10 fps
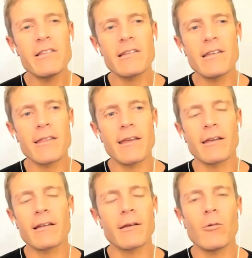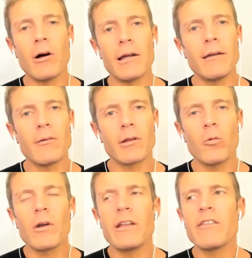do you think? Like, why? Like,
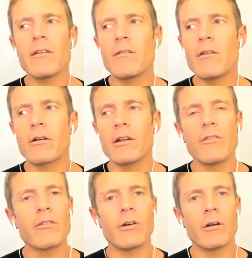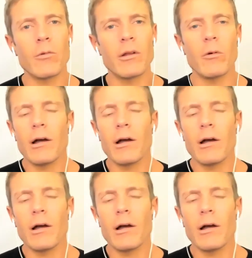what is their concern? Why?